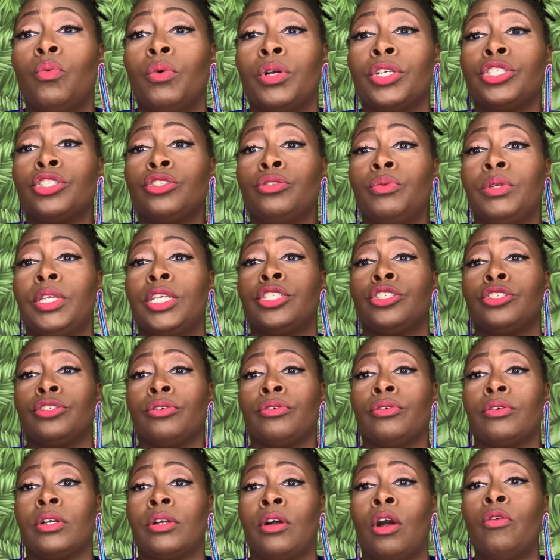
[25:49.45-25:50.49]
once you get
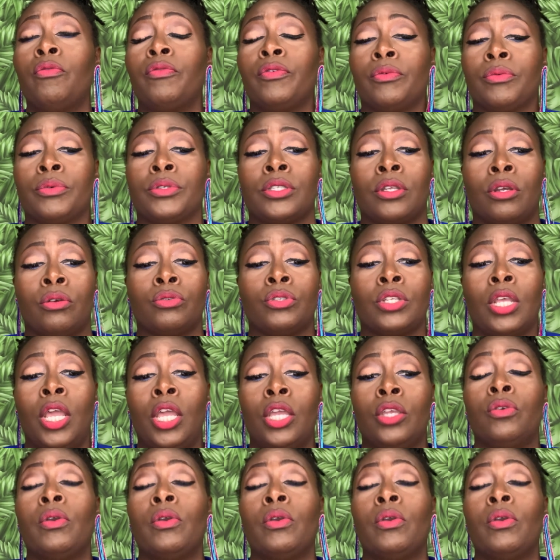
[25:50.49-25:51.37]
your COVID results,